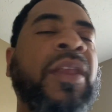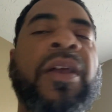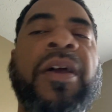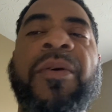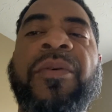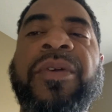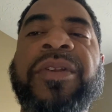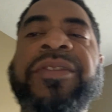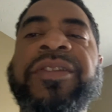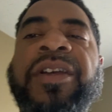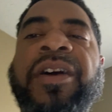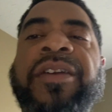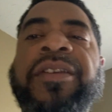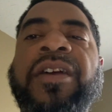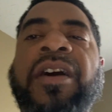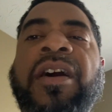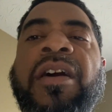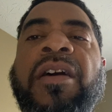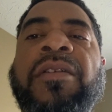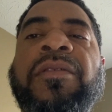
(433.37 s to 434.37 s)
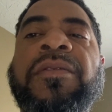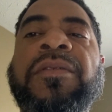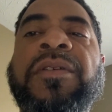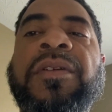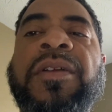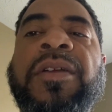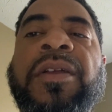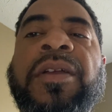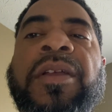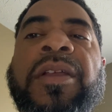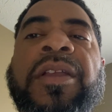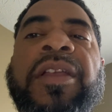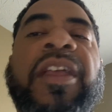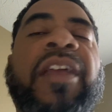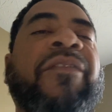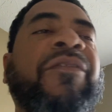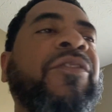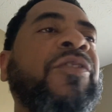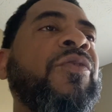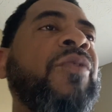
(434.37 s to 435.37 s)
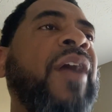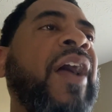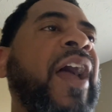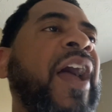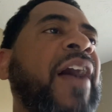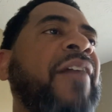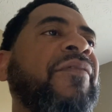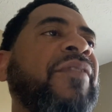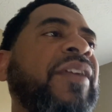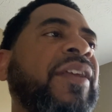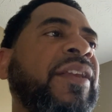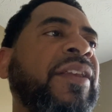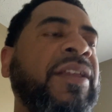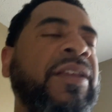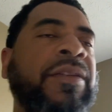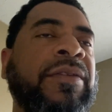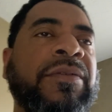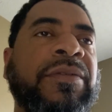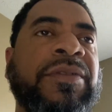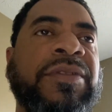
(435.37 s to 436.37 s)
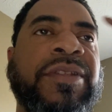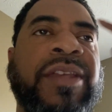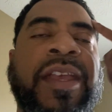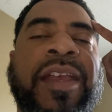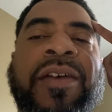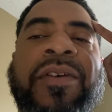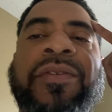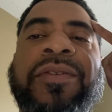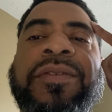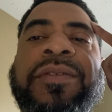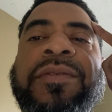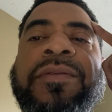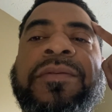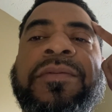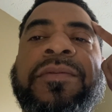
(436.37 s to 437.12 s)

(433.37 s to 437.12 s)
I want to tell y'all, if you have any skills